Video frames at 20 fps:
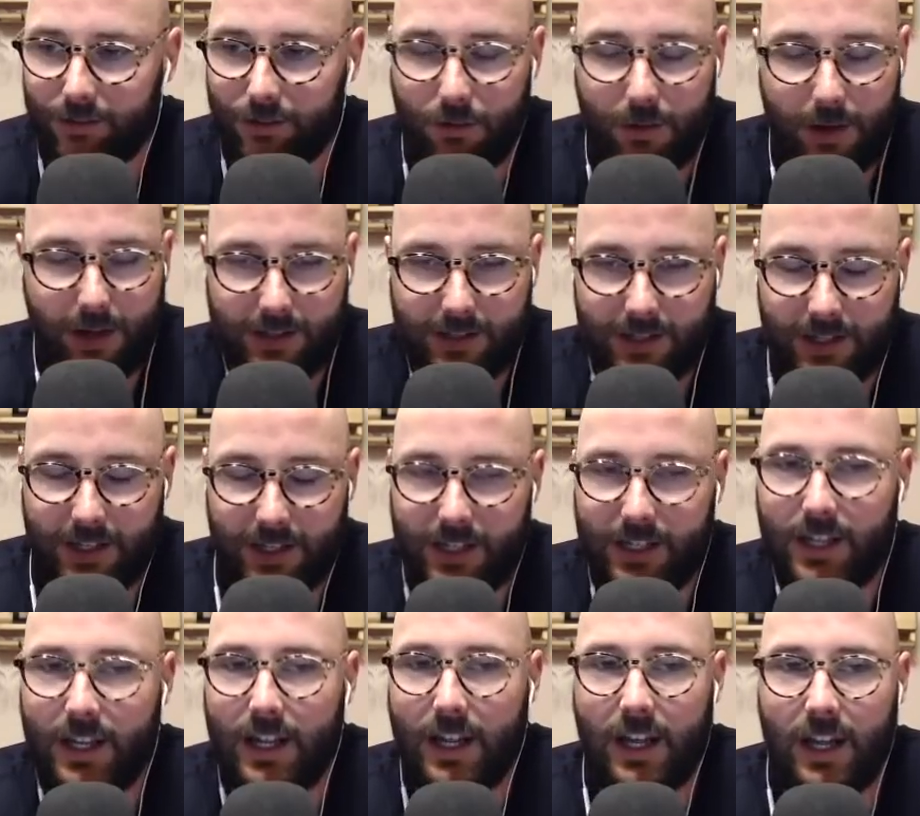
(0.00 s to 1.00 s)

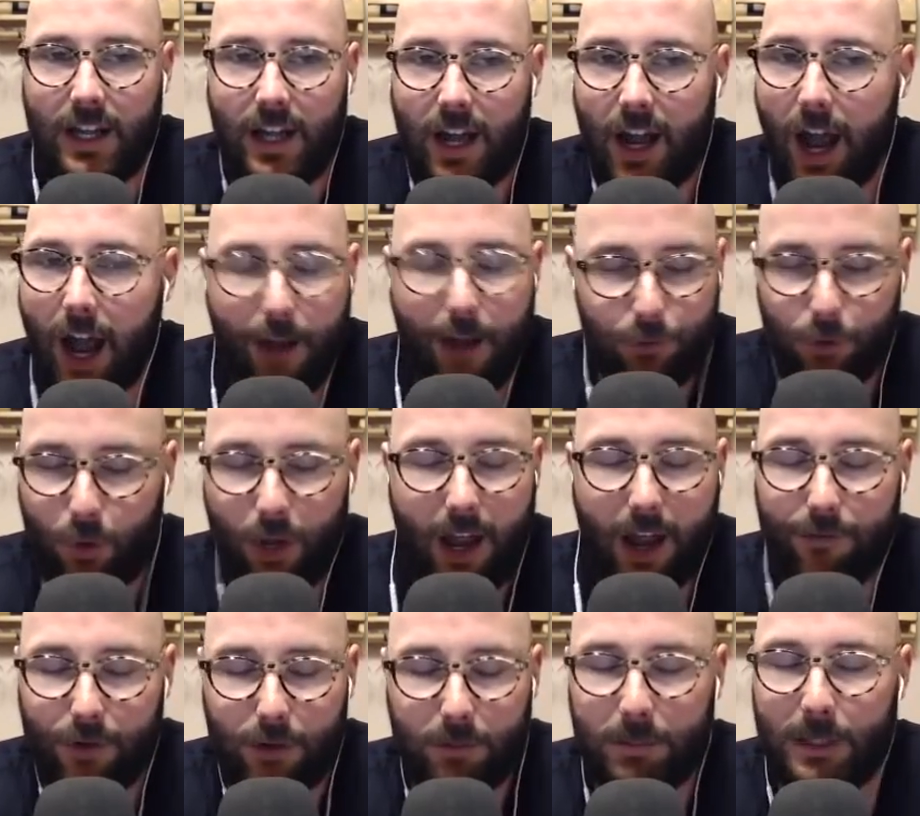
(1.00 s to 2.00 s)
USD. Have you
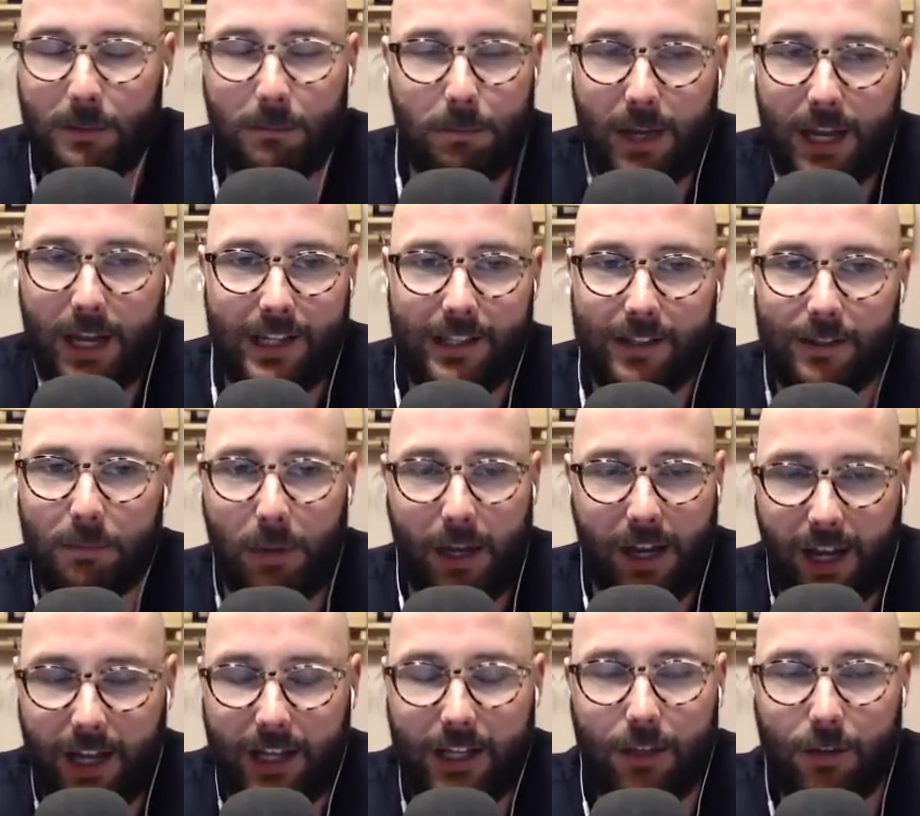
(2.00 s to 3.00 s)
ever been paid by
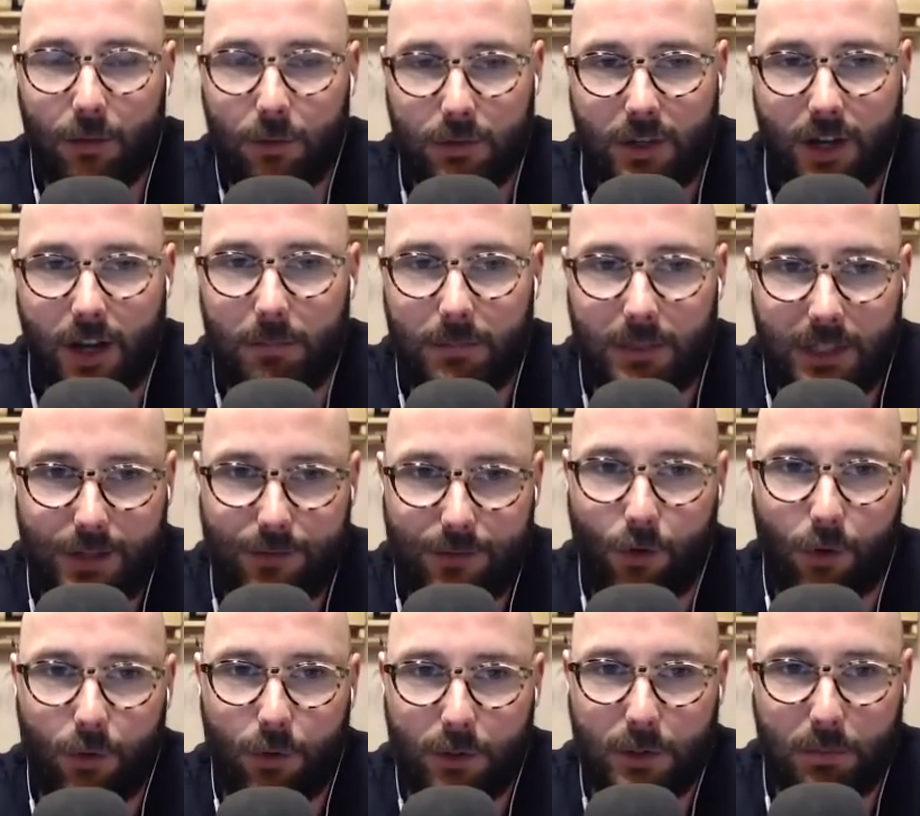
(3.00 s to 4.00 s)
any of those companies
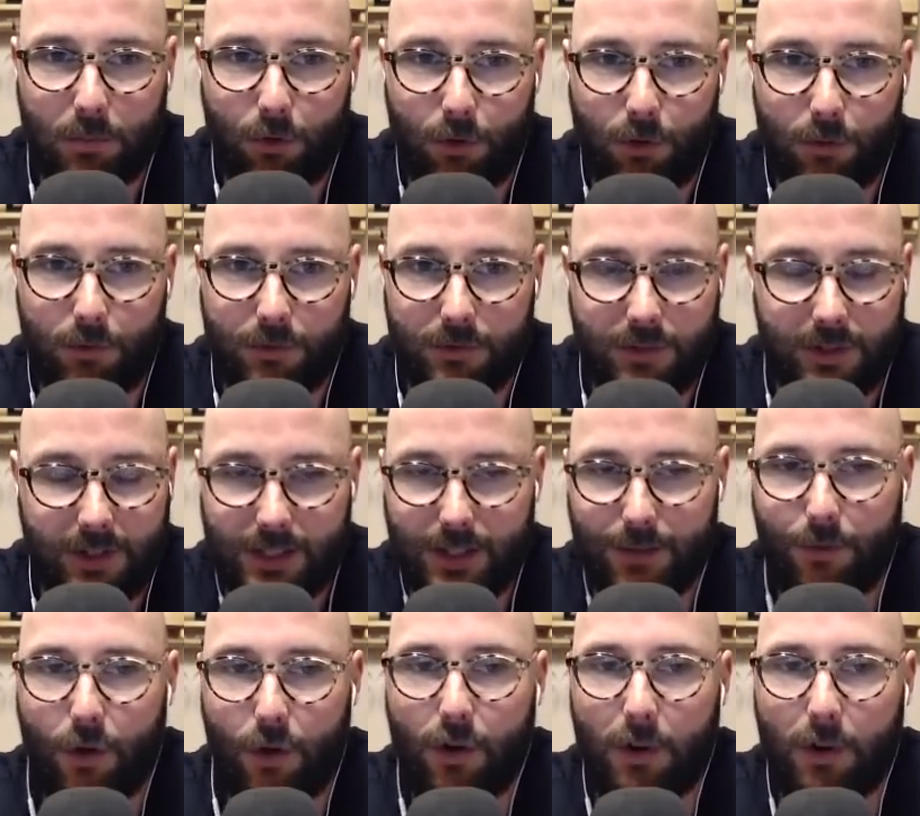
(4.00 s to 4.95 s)
for those promos? Because they've all